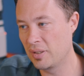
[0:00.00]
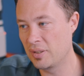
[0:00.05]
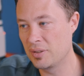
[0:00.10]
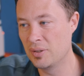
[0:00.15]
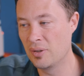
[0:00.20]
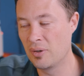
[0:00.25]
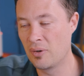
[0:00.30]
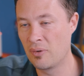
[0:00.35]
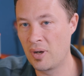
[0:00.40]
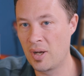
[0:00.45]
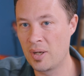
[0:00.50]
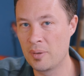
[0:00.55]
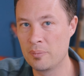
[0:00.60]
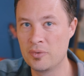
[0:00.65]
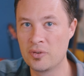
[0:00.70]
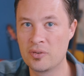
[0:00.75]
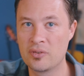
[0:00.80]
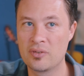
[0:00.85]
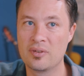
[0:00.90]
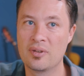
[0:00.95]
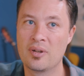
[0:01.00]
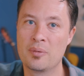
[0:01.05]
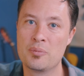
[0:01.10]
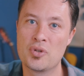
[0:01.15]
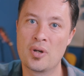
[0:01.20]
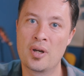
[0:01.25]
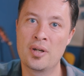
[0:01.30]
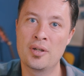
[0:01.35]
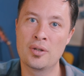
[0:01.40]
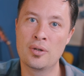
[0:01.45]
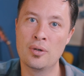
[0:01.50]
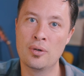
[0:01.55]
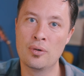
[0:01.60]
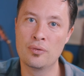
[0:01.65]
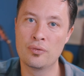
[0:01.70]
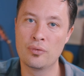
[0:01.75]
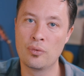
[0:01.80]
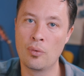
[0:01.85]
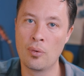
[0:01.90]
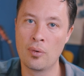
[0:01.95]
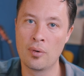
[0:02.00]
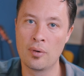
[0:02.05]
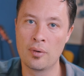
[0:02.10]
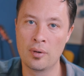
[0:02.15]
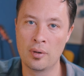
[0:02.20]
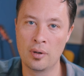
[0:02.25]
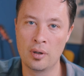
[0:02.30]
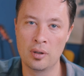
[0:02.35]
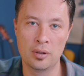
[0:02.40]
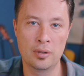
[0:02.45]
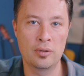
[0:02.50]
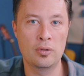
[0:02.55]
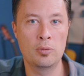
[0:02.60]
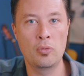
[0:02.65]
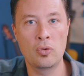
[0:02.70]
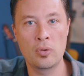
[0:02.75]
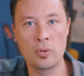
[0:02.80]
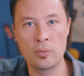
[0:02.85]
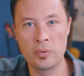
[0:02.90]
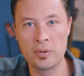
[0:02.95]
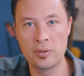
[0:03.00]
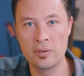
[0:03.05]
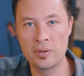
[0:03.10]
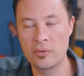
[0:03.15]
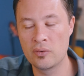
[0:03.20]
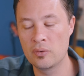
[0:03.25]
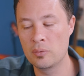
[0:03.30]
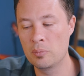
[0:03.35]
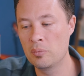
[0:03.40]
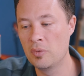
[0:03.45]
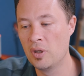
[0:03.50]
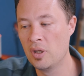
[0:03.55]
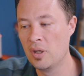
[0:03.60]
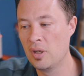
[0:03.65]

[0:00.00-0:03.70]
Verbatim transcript: you know i'm just i'm trying to go for a little more realism